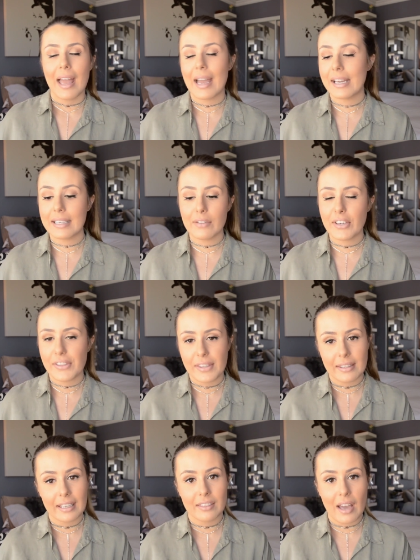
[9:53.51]
and
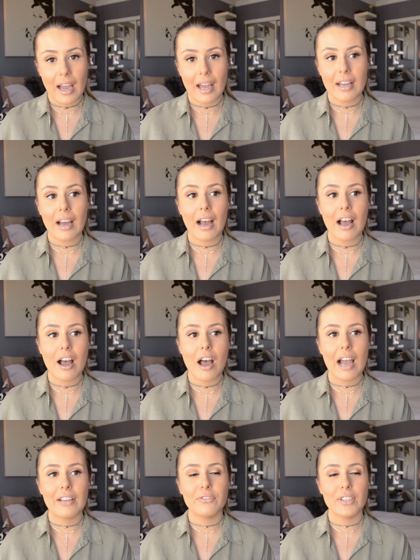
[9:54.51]
everything like that.
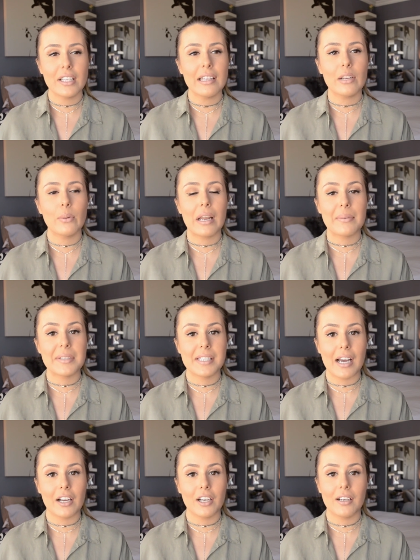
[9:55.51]
Uh, I feel like when I was
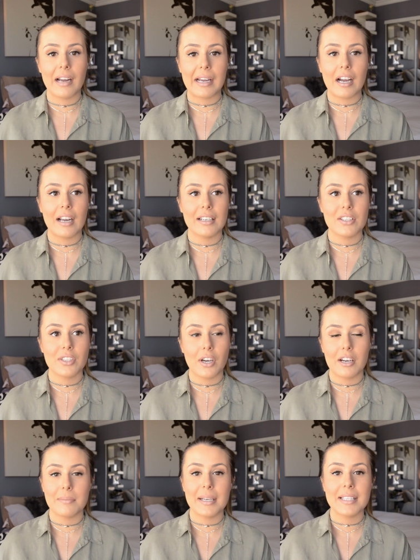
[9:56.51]
younger, I kind of
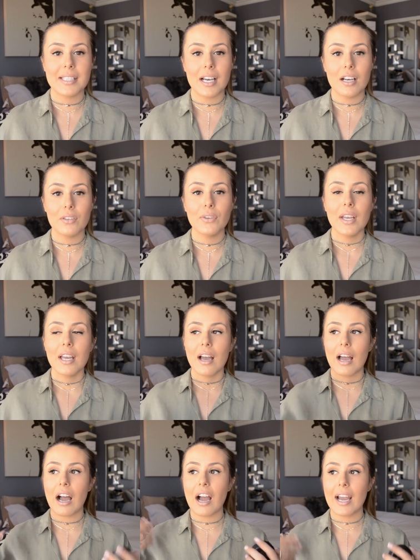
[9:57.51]
scarred myself.
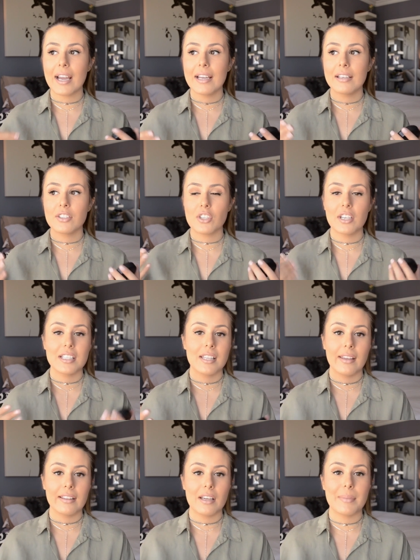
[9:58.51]
I started to
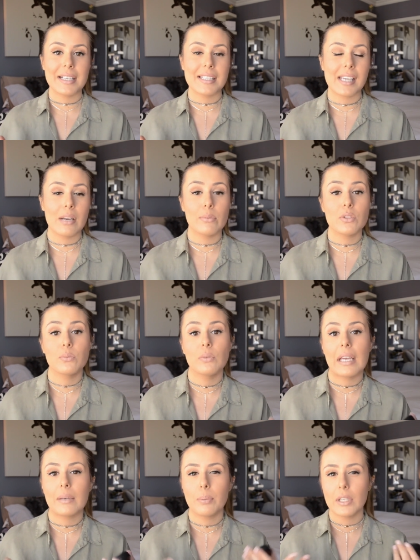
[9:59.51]
think that my skin was
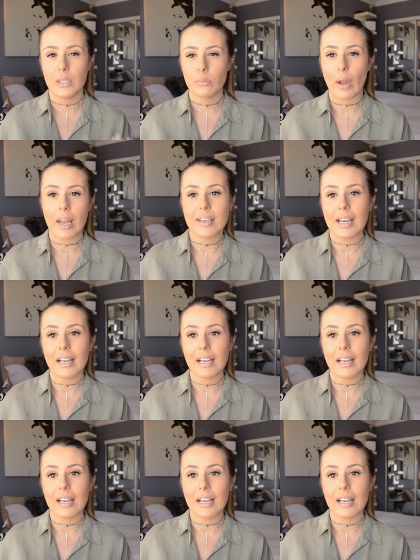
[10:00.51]
like pretty red